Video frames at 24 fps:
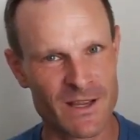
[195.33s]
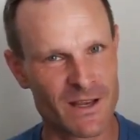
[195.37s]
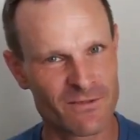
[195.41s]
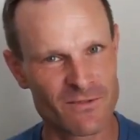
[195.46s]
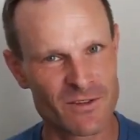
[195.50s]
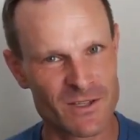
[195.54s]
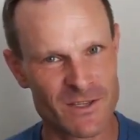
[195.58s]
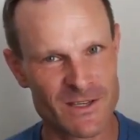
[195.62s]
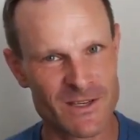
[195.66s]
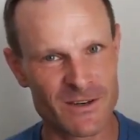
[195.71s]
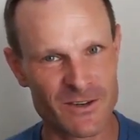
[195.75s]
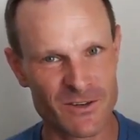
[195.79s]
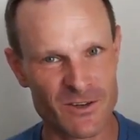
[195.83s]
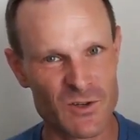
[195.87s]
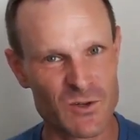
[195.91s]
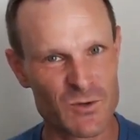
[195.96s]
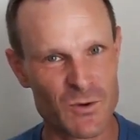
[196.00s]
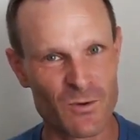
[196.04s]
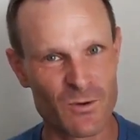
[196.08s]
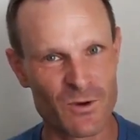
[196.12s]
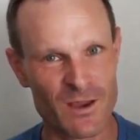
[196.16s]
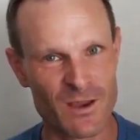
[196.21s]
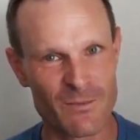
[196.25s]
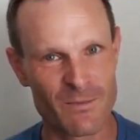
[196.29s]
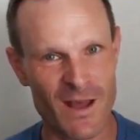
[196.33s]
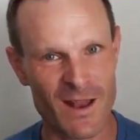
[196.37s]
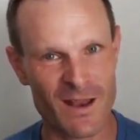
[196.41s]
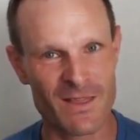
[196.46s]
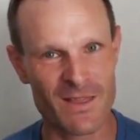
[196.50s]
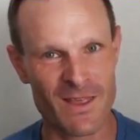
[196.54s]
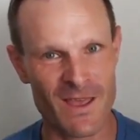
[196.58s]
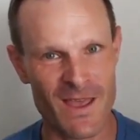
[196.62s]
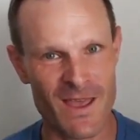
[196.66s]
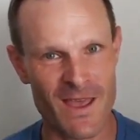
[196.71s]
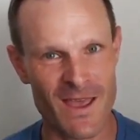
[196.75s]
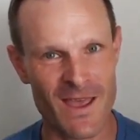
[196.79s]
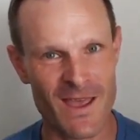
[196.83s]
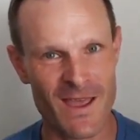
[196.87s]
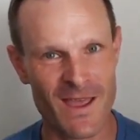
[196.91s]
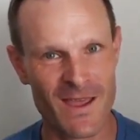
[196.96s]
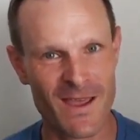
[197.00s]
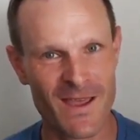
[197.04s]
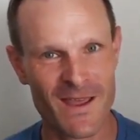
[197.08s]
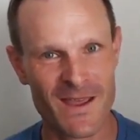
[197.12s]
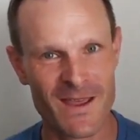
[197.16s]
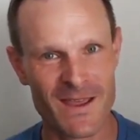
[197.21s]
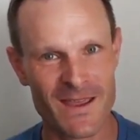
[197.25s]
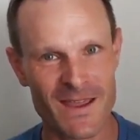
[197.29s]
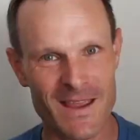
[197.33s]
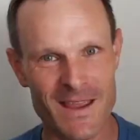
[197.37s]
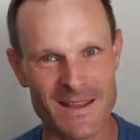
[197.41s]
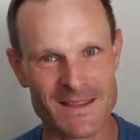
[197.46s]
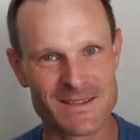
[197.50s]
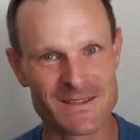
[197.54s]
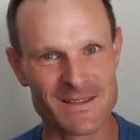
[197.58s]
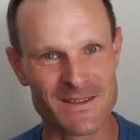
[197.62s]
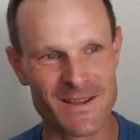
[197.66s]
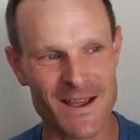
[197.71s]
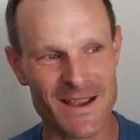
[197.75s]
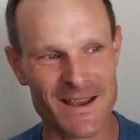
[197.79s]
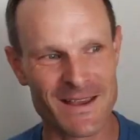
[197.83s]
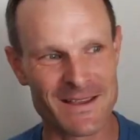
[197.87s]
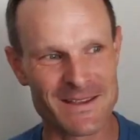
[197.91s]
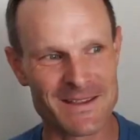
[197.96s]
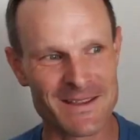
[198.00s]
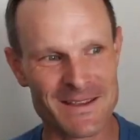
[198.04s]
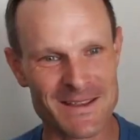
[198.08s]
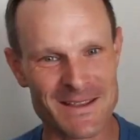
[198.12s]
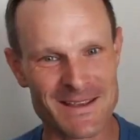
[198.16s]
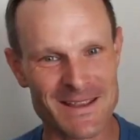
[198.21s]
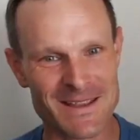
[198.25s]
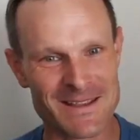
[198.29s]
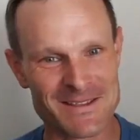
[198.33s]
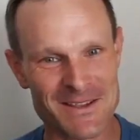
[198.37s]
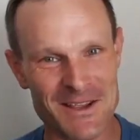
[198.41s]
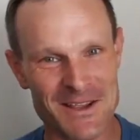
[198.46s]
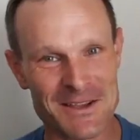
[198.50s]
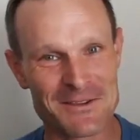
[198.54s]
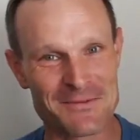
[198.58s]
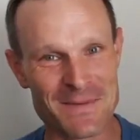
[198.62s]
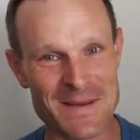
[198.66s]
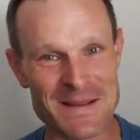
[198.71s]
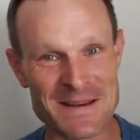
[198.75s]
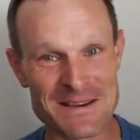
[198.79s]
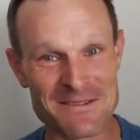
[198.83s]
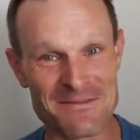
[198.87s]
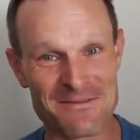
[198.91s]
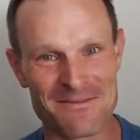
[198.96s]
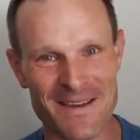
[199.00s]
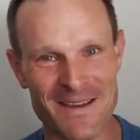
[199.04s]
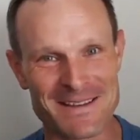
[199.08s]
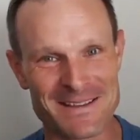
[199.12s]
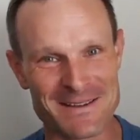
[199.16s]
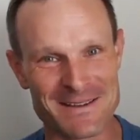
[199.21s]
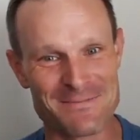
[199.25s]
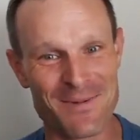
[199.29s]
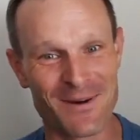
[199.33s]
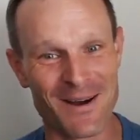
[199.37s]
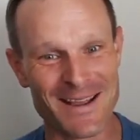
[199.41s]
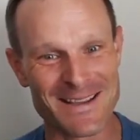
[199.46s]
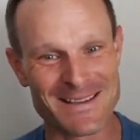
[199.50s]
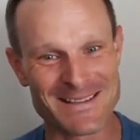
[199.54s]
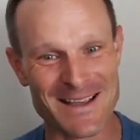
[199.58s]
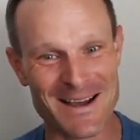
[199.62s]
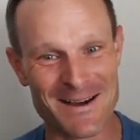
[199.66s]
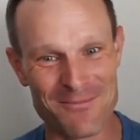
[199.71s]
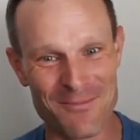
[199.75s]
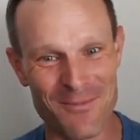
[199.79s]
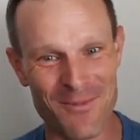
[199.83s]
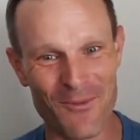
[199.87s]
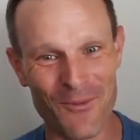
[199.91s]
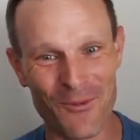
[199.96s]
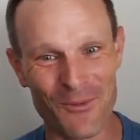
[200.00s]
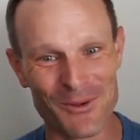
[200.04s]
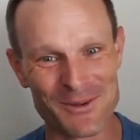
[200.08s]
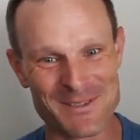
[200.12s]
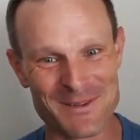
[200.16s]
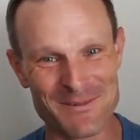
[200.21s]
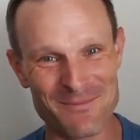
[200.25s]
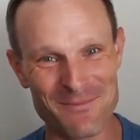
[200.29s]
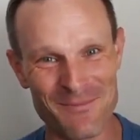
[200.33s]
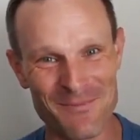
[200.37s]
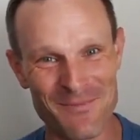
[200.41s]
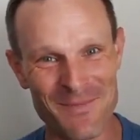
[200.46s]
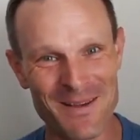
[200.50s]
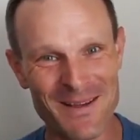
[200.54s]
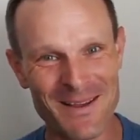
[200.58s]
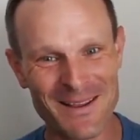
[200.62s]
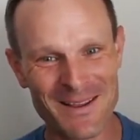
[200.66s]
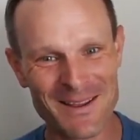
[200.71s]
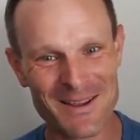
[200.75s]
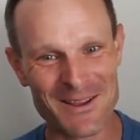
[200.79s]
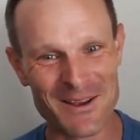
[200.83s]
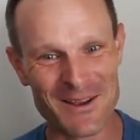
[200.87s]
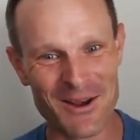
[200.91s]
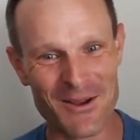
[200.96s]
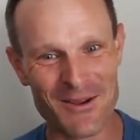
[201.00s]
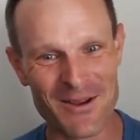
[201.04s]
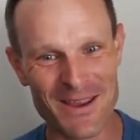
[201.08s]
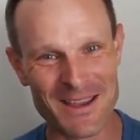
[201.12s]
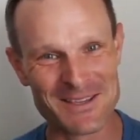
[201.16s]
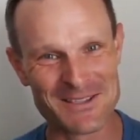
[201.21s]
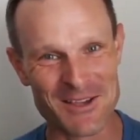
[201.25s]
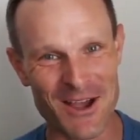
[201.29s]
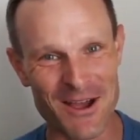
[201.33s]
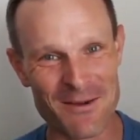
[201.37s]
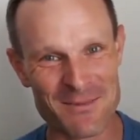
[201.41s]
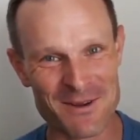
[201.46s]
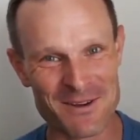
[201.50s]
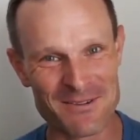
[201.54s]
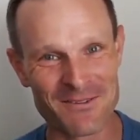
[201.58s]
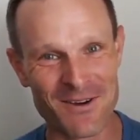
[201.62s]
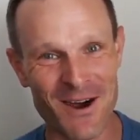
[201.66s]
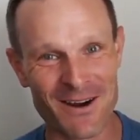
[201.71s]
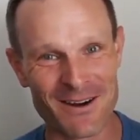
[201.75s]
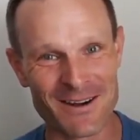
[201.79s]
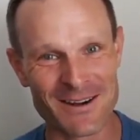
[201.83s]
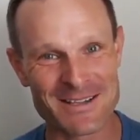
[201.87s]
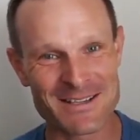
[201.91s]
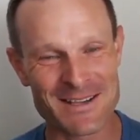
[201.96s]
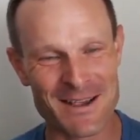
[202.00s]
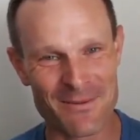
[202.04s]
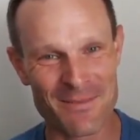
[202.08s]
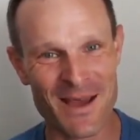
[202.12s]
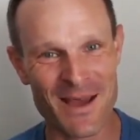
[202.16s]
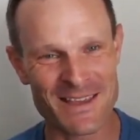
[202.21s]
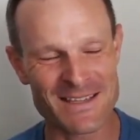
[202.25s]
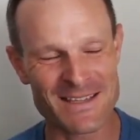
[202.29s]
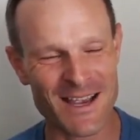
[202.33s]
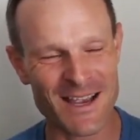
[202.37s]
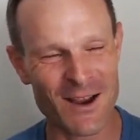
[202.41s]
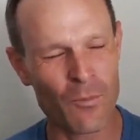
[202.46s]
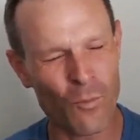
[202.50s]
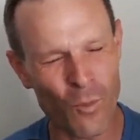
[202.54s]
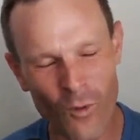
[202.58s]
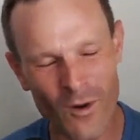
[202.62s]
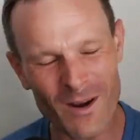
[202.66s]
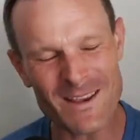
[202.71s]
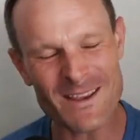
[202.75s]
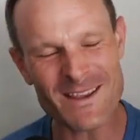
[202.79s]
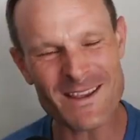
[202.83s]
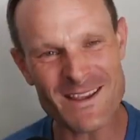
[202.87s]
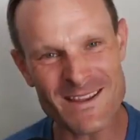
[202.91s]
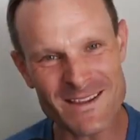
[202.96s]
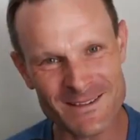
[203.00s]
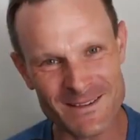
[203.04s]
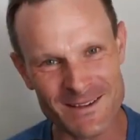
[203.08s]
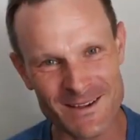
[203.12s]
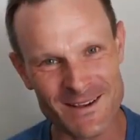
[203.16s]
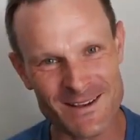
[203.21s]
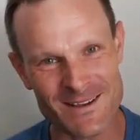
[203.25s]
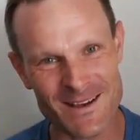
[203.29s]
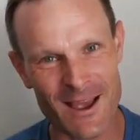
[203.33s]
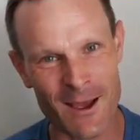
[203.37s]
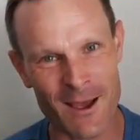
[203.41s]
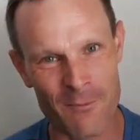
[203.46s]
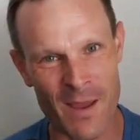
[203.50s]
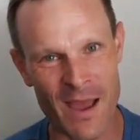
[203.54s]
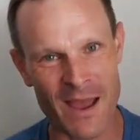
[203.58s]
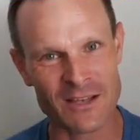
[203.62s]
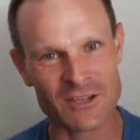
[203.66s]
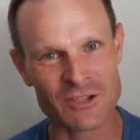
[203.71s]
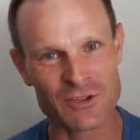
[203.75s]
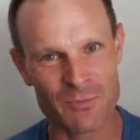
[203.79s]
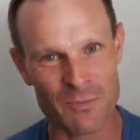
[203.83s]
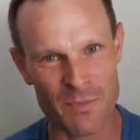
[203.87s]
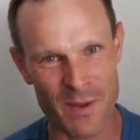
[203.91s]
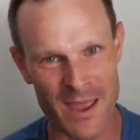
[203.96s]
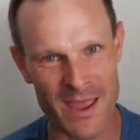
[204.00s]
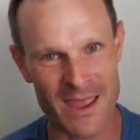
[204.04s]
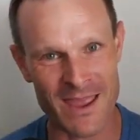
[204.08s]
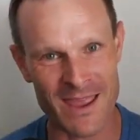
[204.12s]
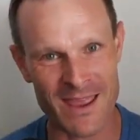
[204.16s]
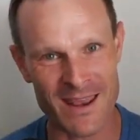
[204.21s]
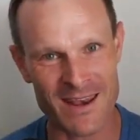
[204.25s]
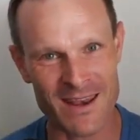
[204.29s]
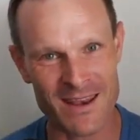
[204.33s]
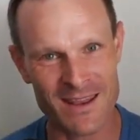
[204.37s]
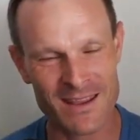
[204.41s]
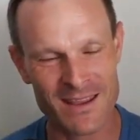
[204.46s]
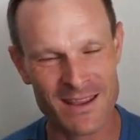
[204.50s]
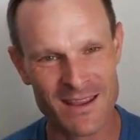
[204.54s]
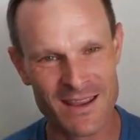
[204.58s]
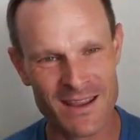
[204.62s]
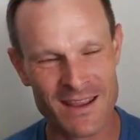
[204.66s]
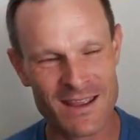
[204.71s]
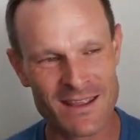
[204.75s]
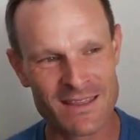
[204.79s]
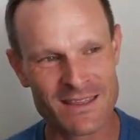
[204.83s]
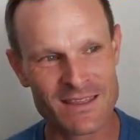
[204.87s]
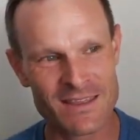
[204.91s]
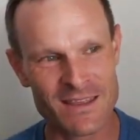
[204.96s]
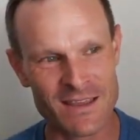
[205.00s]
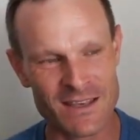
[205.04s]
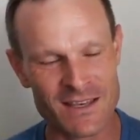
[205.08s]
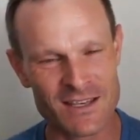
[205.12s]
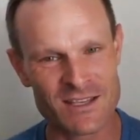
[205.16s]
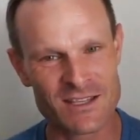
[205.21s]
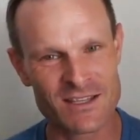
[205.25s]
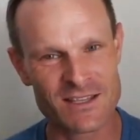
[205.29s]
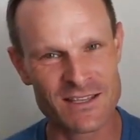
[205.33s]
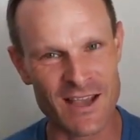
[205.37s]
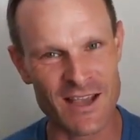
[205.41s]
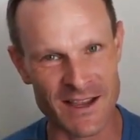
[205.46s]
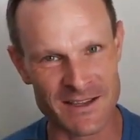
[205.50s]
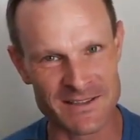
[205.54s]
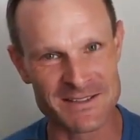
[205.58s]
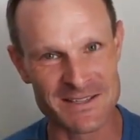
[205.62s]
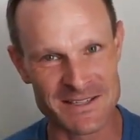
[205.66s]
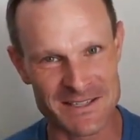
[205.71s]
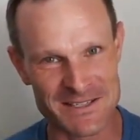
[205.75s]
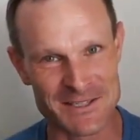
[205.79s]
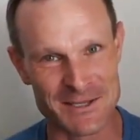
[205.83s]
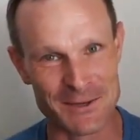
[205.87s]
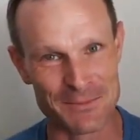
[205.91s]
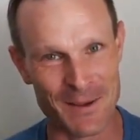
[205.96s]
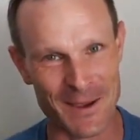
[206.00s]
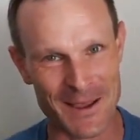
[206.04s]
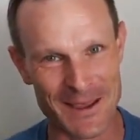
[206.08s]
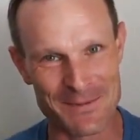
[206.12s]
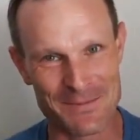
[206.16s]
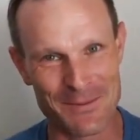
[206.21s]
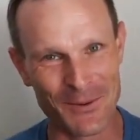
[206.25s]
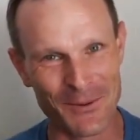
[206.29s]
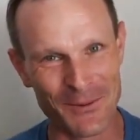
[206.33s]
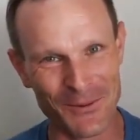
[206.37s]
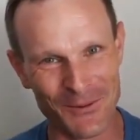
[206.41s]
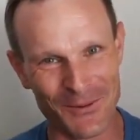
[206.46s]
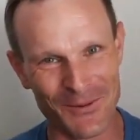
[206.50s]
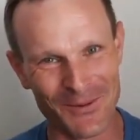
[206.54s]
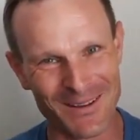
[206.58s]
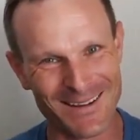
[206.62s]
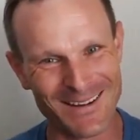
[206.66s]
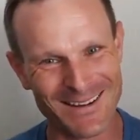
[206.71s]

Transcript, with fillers: Even just hearing you talking about it there, it's like you've been infected by some awesome, excitement virus about this. What is it about Japan that does this to people?